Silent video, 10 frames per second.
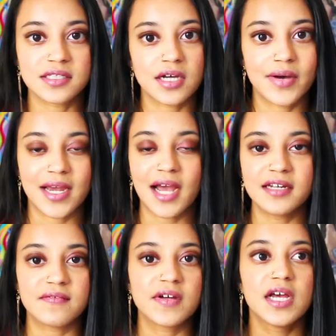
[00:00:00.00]
So it
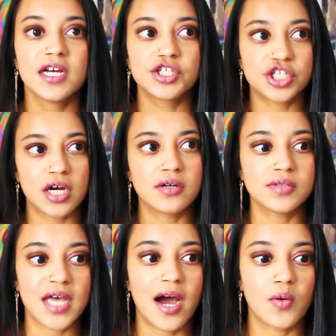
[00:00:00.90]
kind of
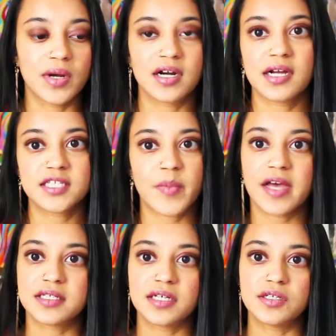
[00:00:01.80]
shows how we're
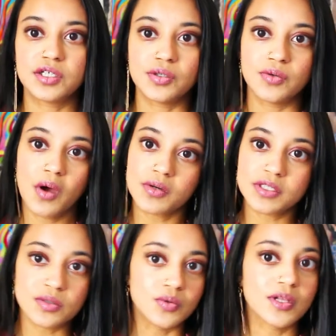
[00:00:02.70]
expected to go to
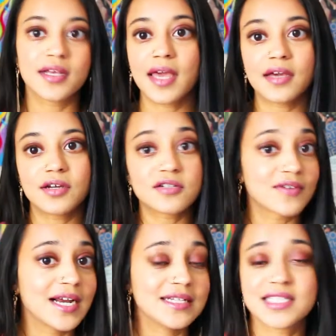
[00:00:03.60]
school and get good
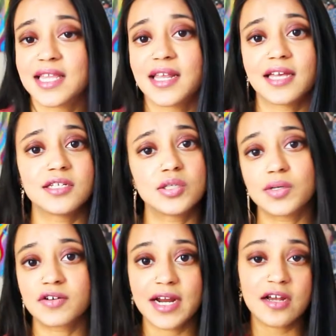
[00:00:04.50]
grades and then get into
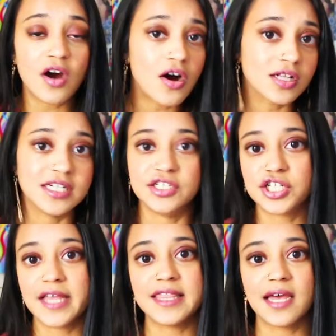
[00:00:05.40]
a great college
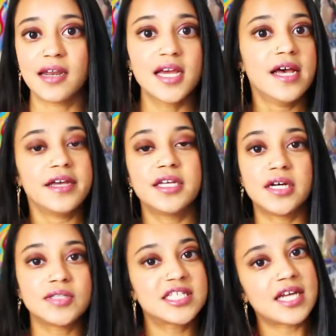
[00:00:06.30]
and then, you
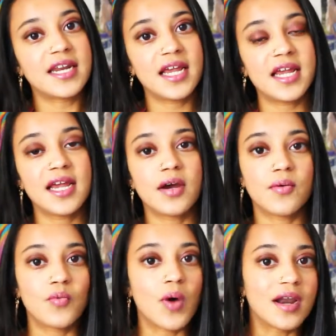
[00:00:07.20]
know, study
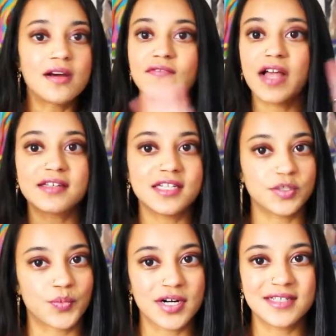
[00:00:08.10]
one of like
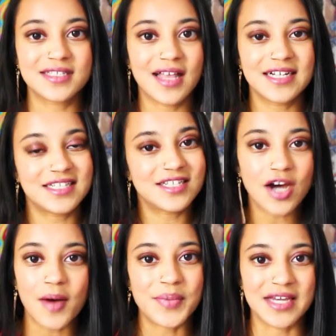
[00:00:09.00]
these pre-selected
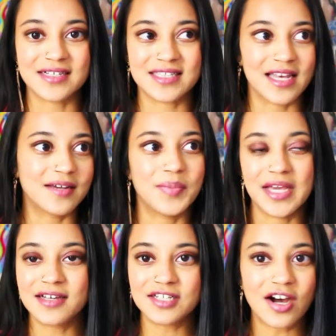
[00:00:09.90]
topics like
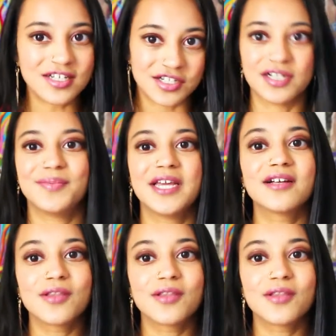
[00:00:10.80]
being a doctor, being a